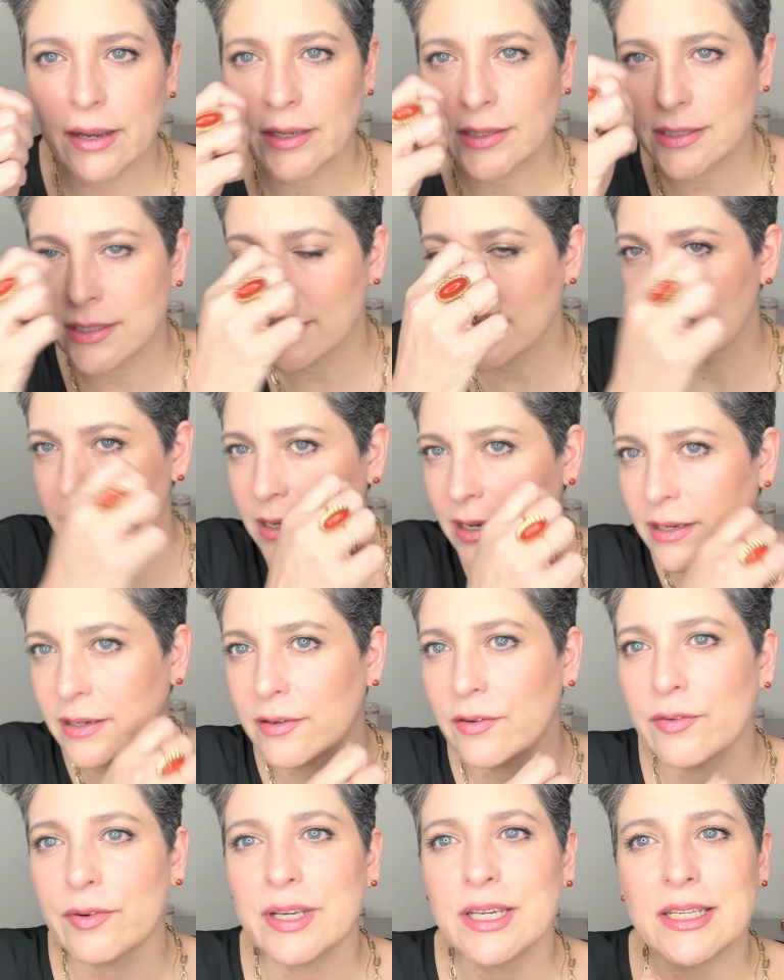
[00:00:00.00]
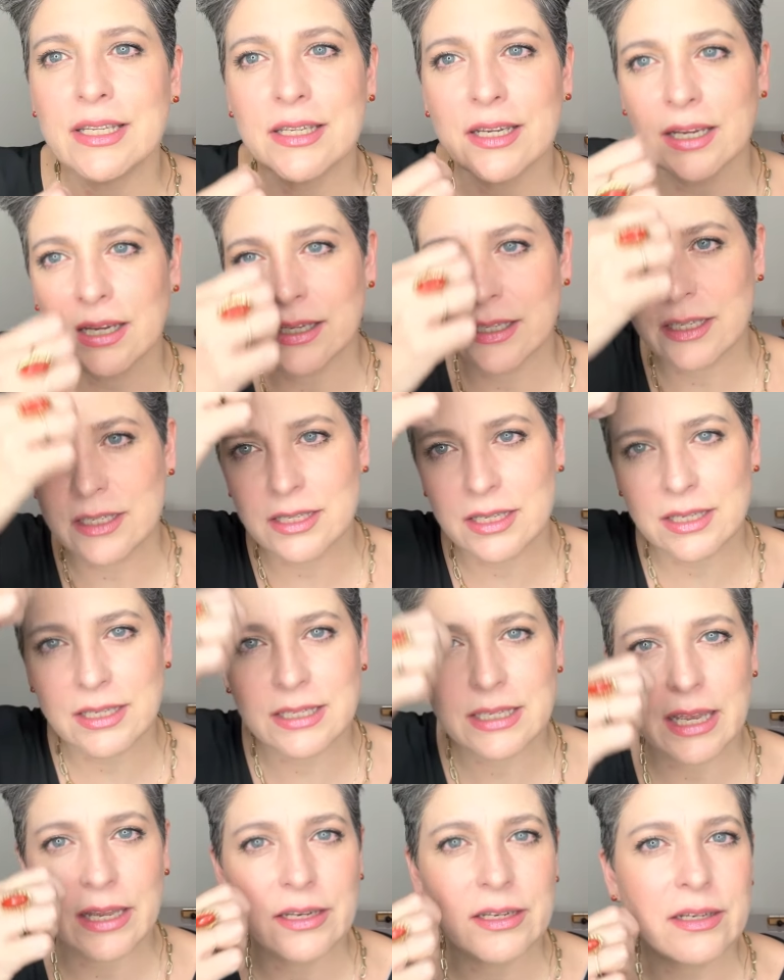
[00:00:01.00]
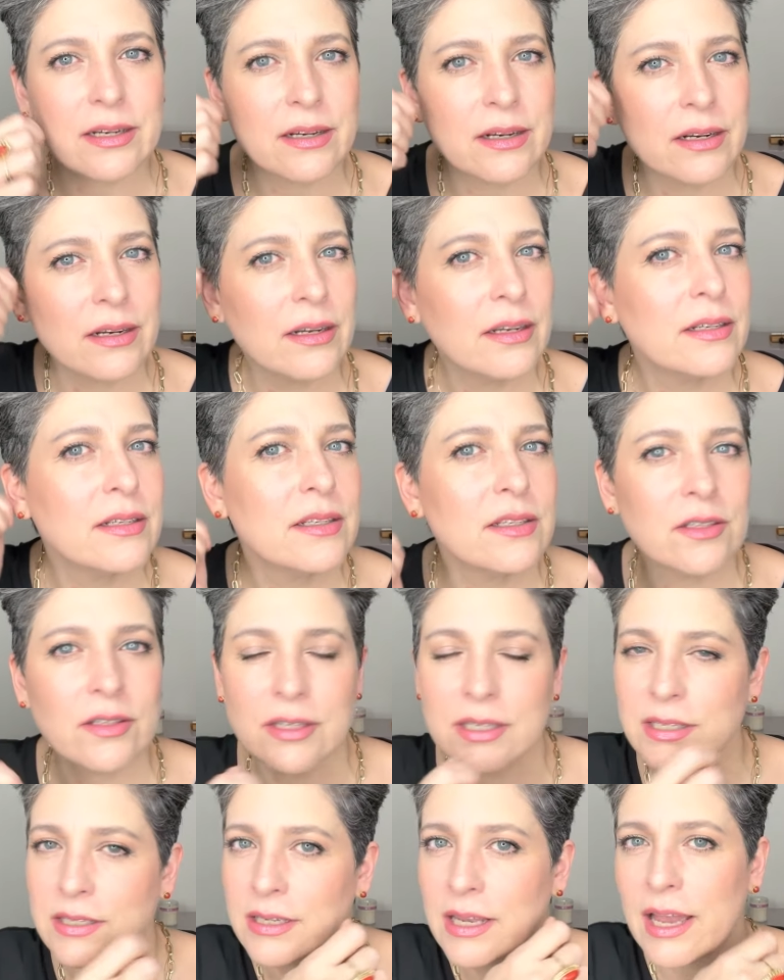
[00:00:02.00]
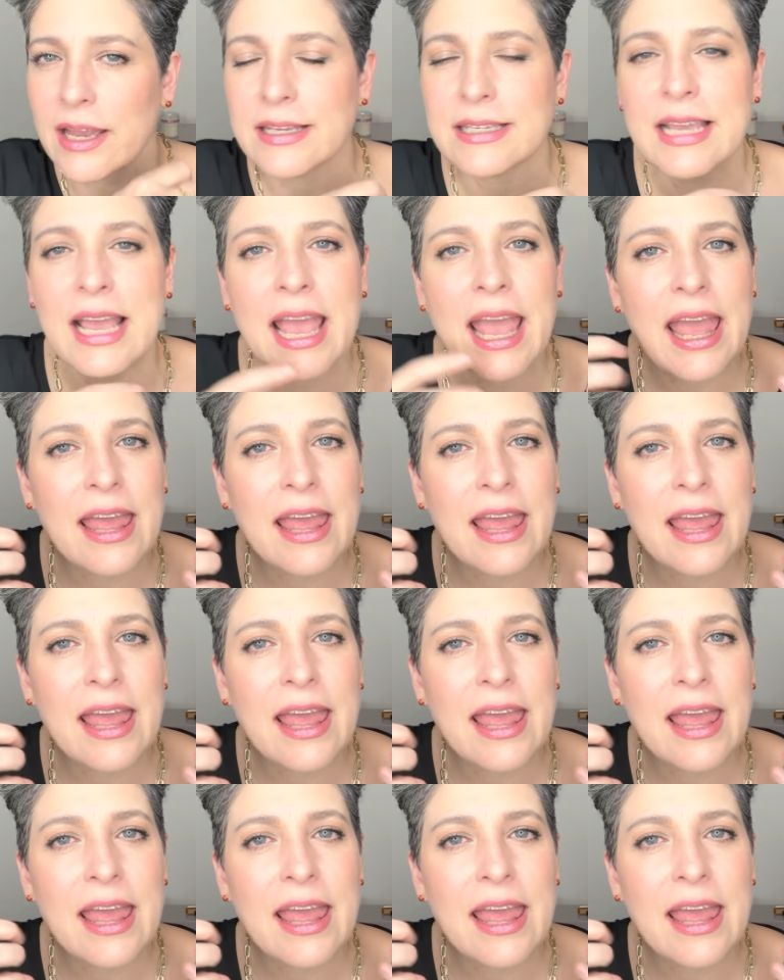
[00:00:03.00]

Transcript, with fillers: and just kind of retouch the center and to the sides.